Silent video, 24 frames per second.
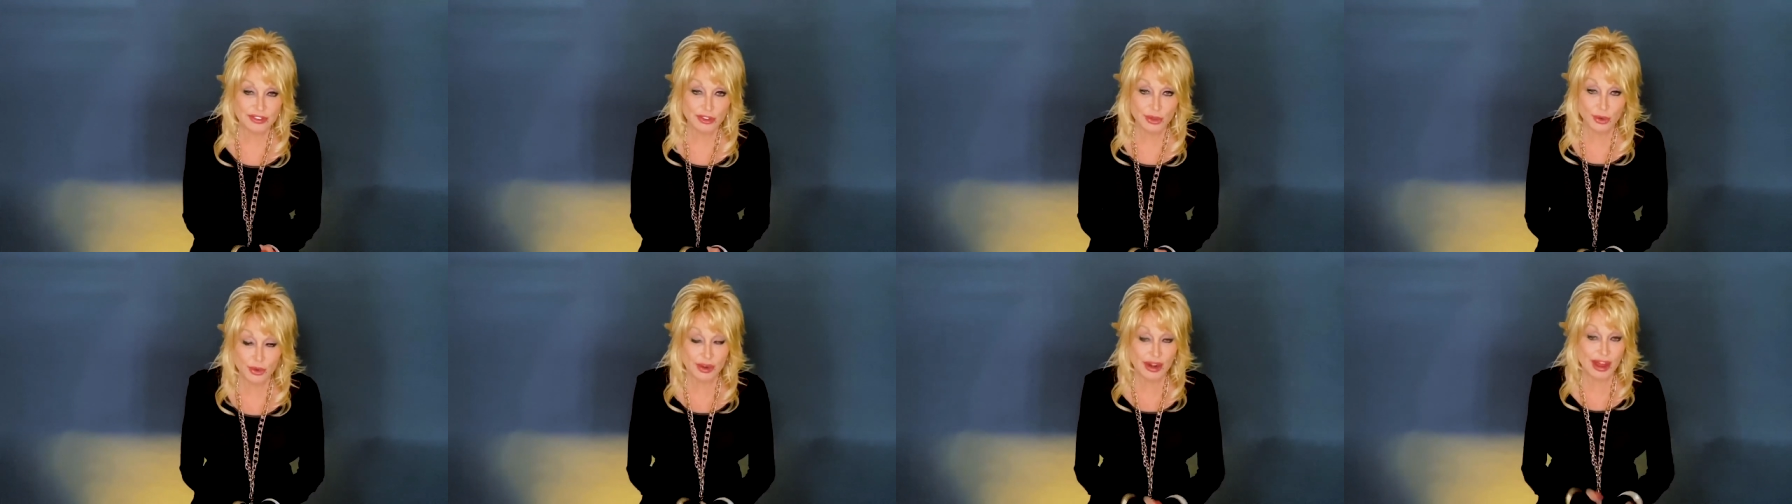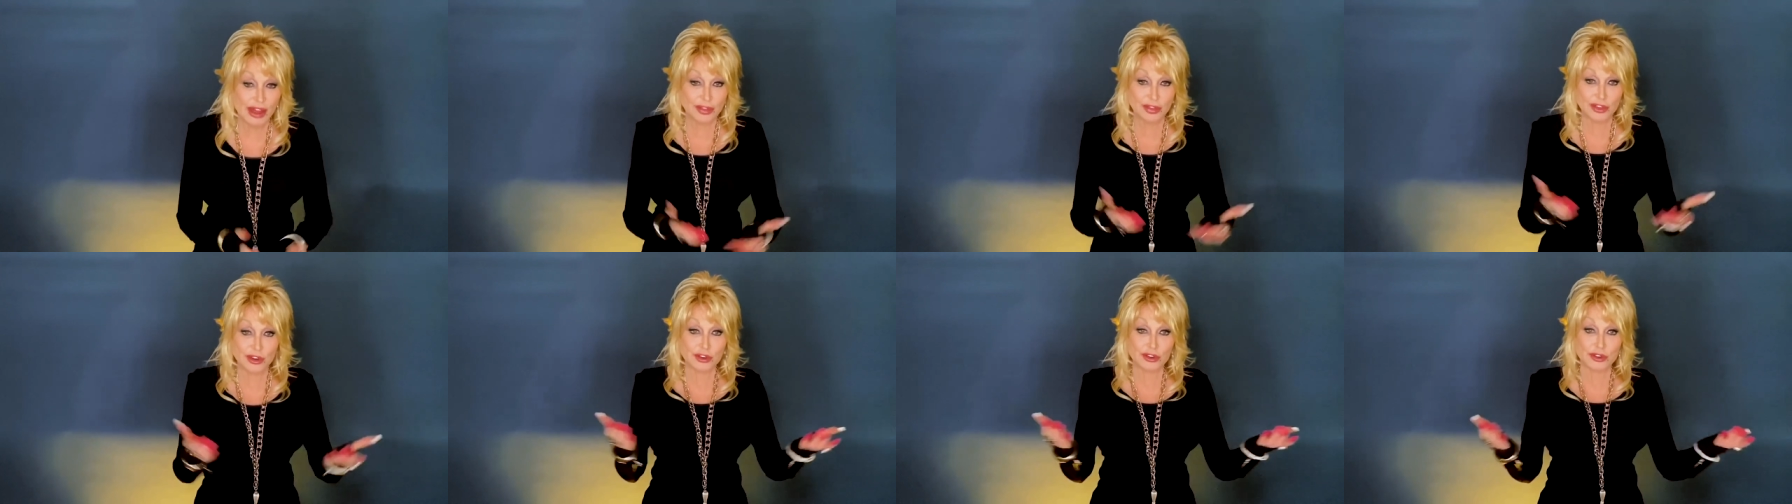going
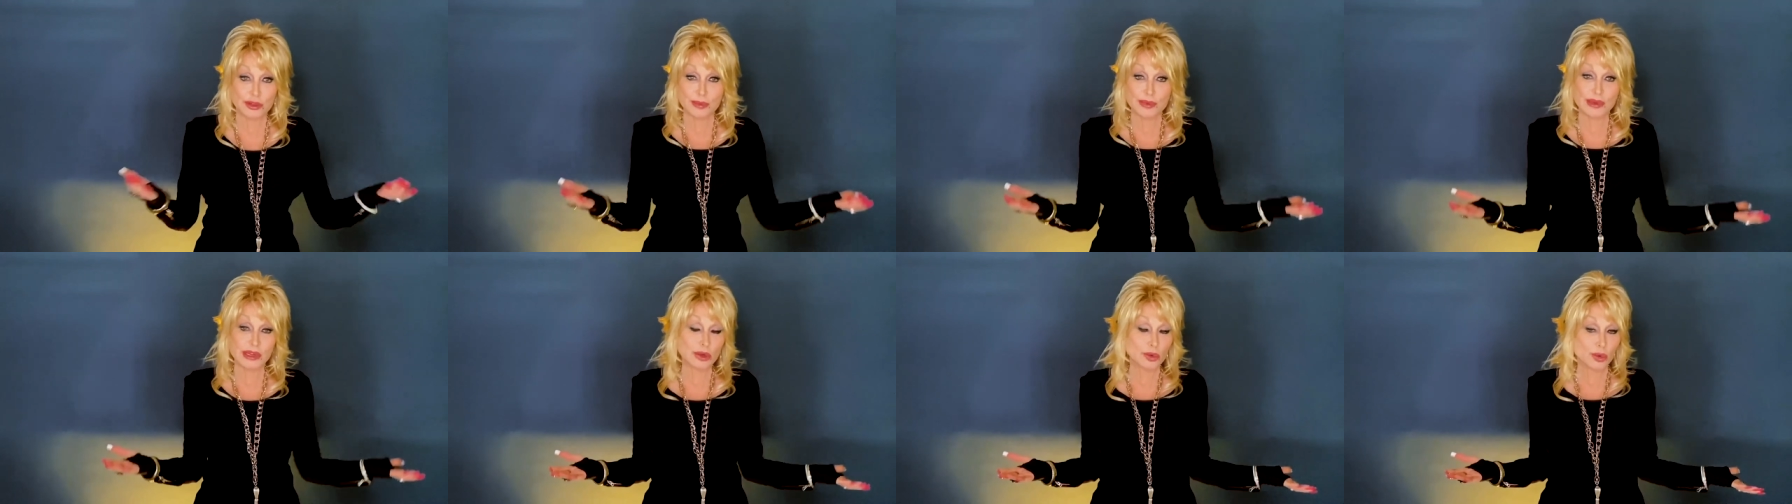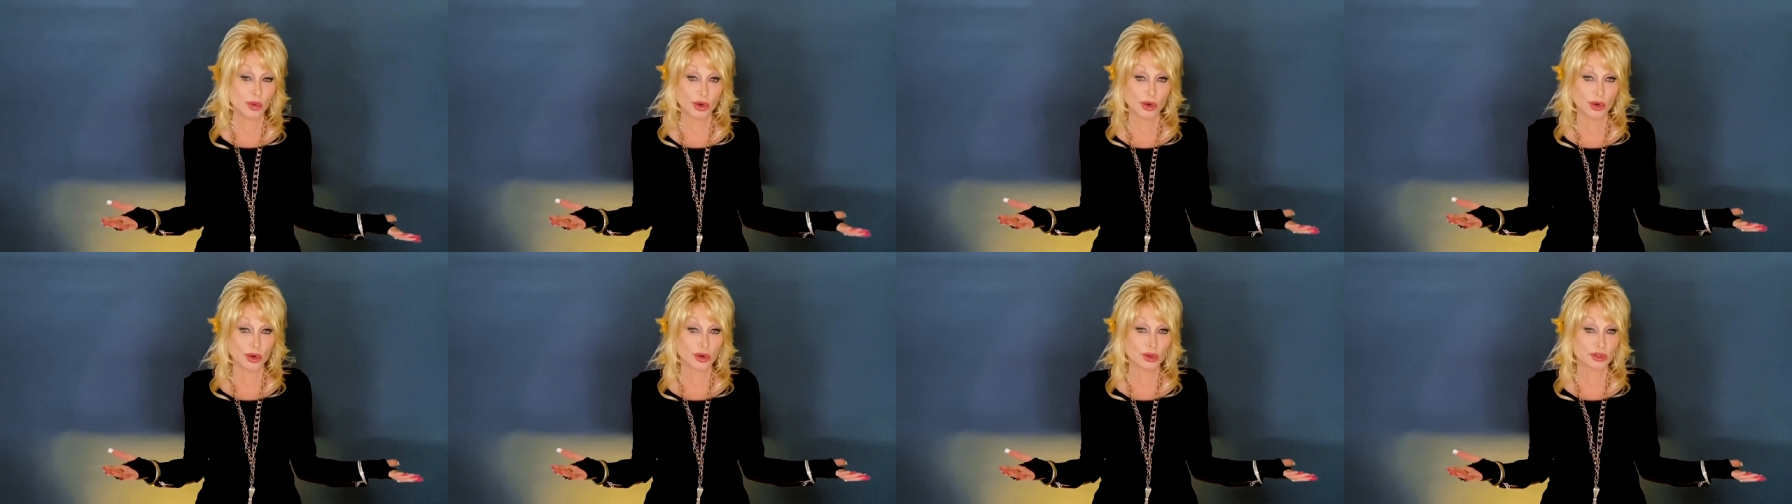out there in the big
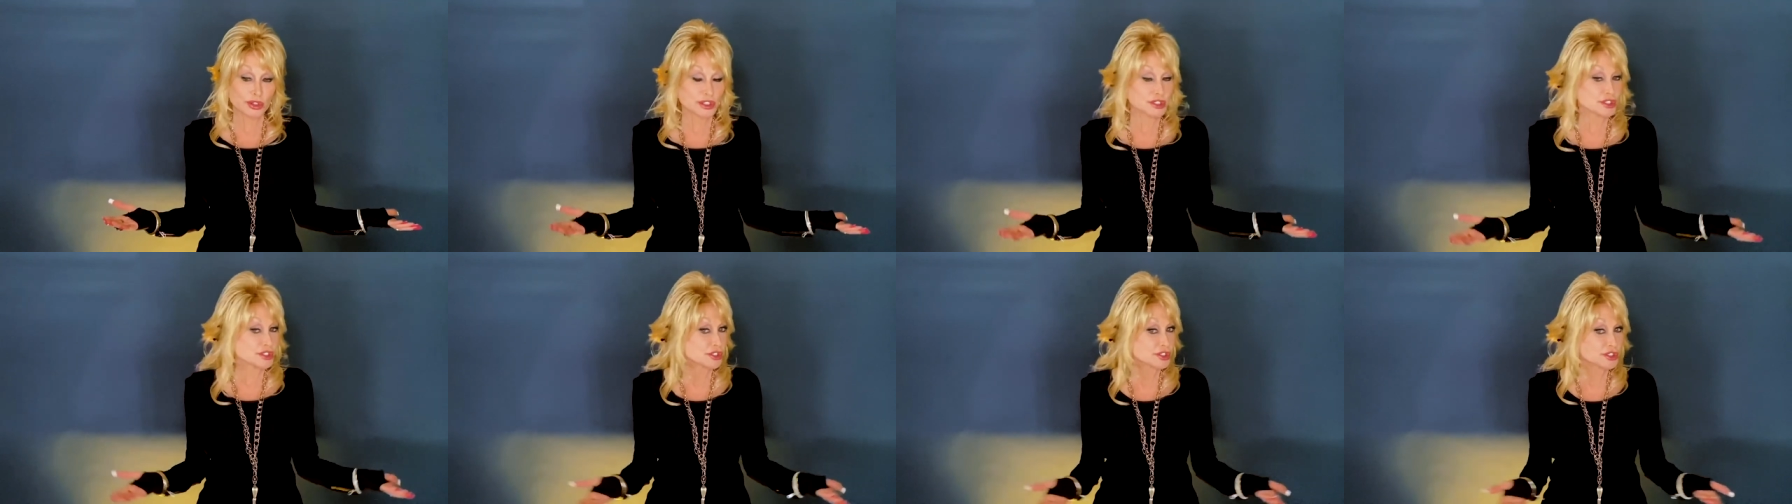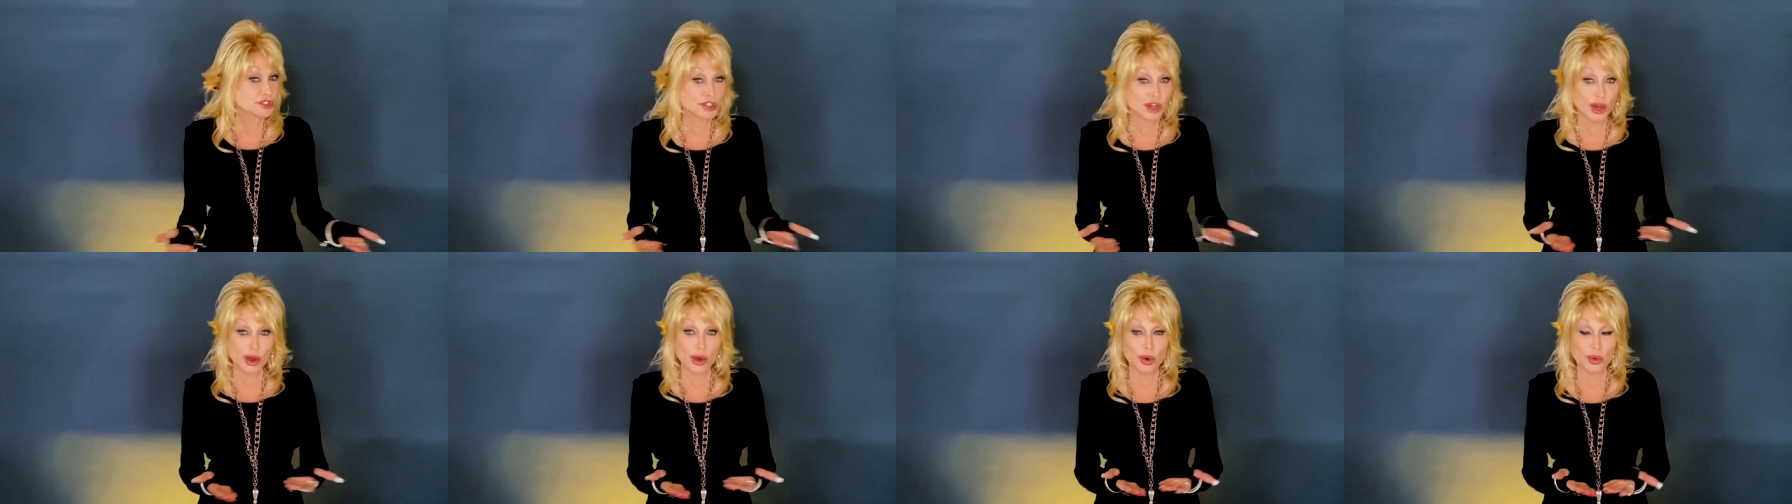world, and just
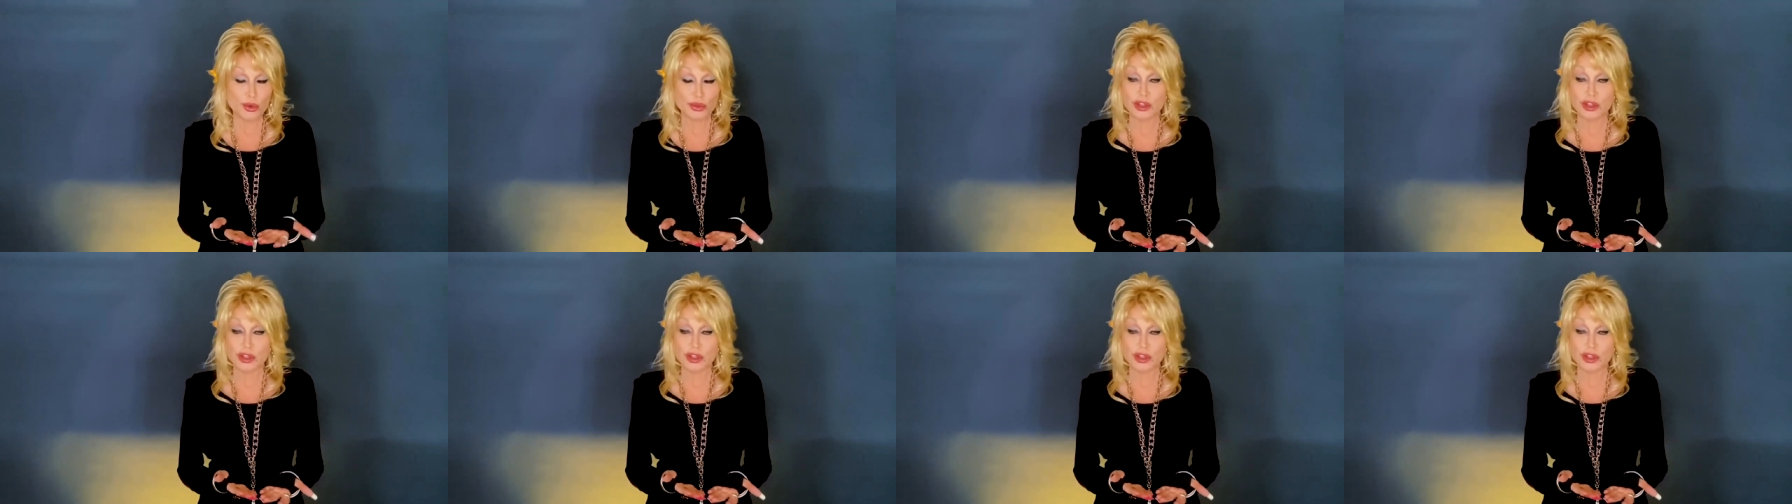know